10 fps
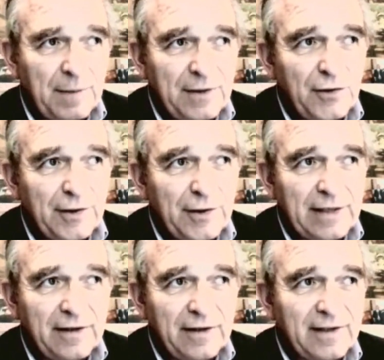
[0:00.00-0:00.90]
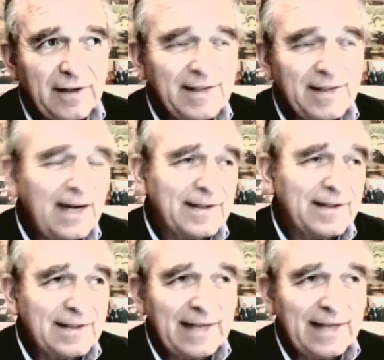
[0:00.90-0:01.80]
you cannot
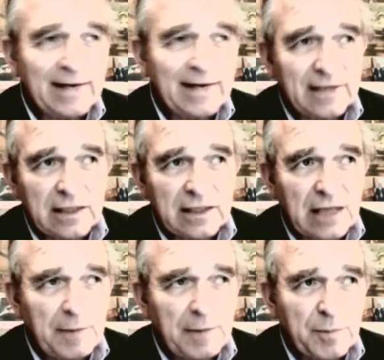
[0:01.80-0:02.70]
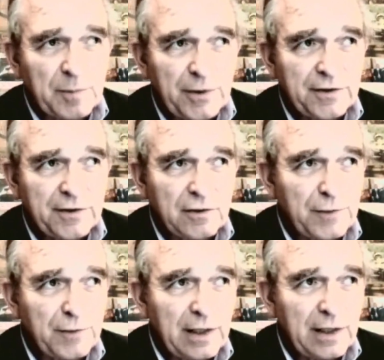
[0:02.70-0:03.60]
get a common person to
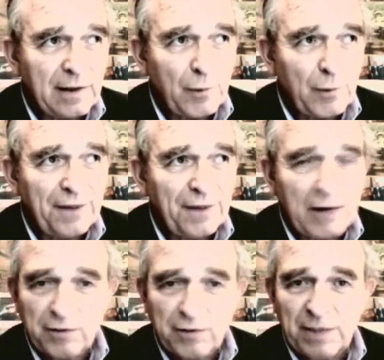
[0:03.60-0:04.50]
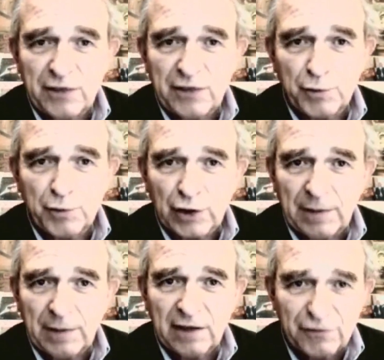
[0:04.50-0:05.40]
read a 1,000-page book. I
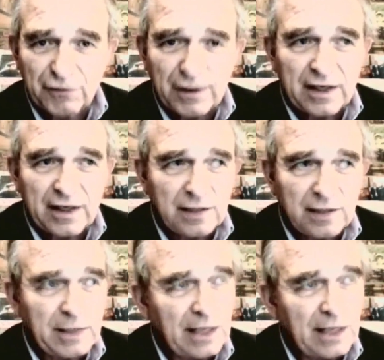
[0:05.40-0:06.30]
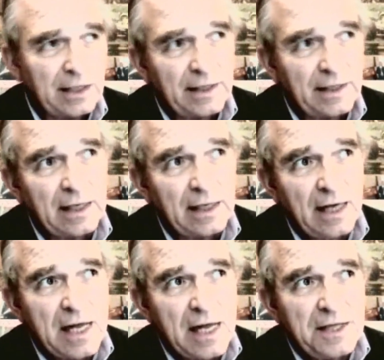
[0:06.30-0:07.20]
mean, it's very intimidating. And then
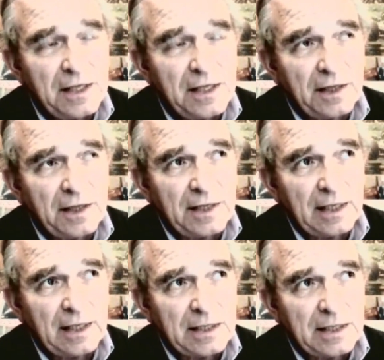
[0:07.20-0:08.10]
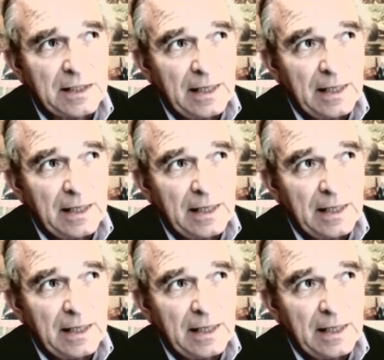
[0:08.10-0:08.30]
the other thing is,